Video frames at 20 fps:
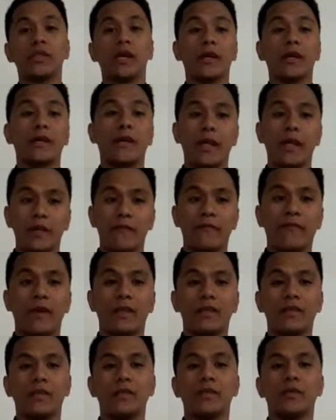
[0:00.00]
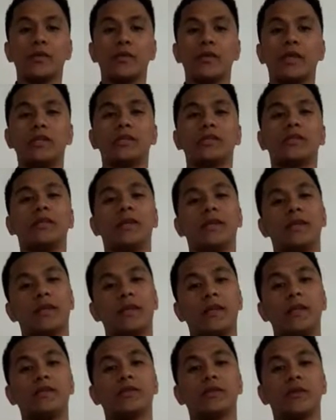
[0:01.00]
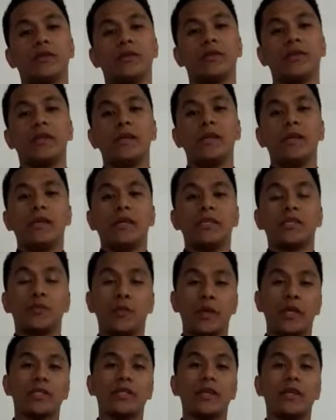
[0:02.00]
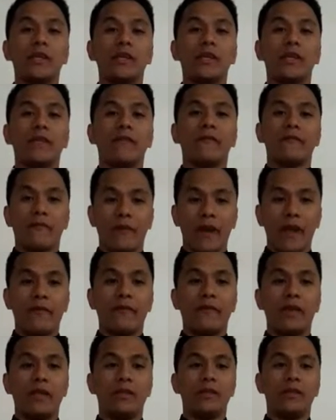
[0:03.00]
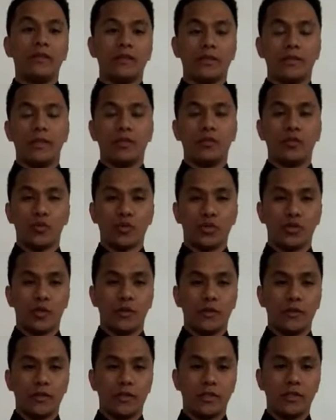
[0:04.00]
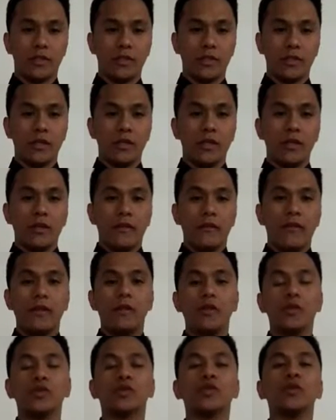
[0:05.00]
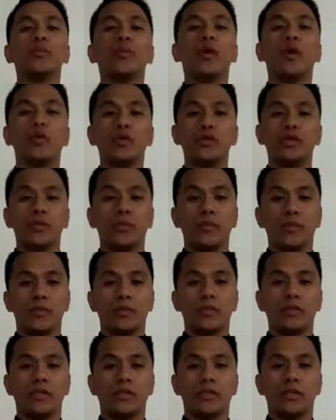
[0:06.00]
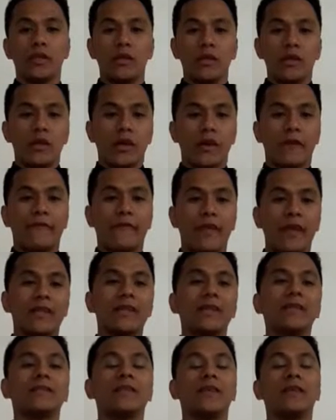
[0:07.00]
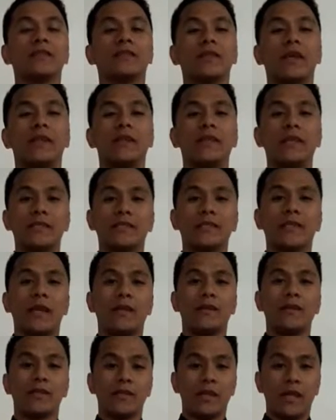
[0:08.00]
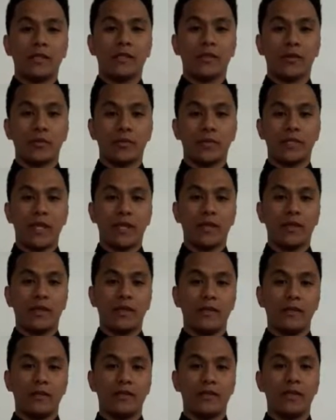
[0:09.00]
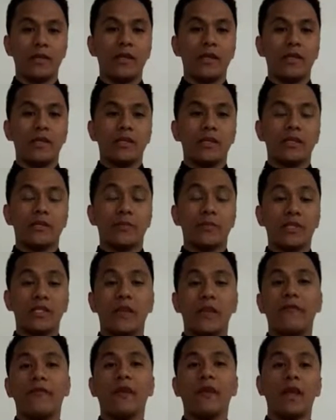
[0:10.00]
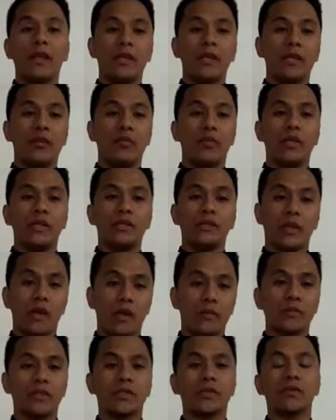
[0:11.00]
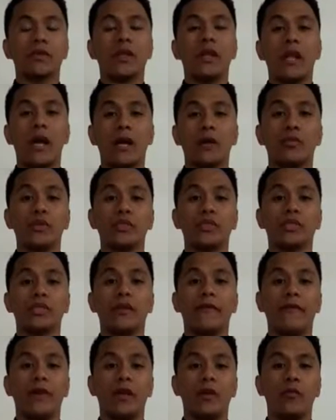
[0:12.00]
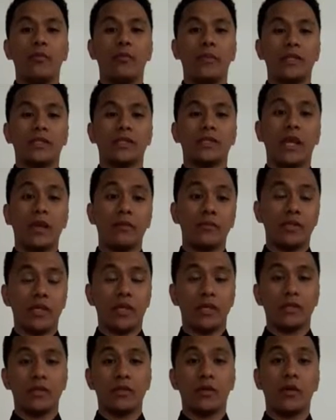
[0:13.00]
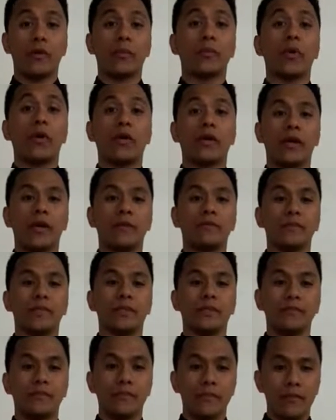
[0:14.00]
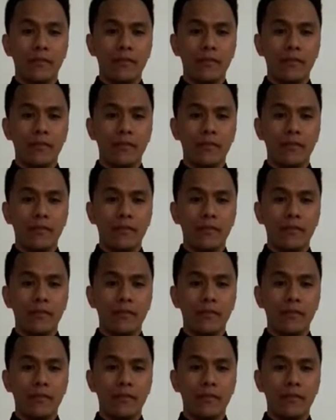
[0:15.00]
are relevant in today's generation, especially in private institutions. The use of audiobooks are very essential inside the classroom settings, specifically when it comes to the language development subjects or programs.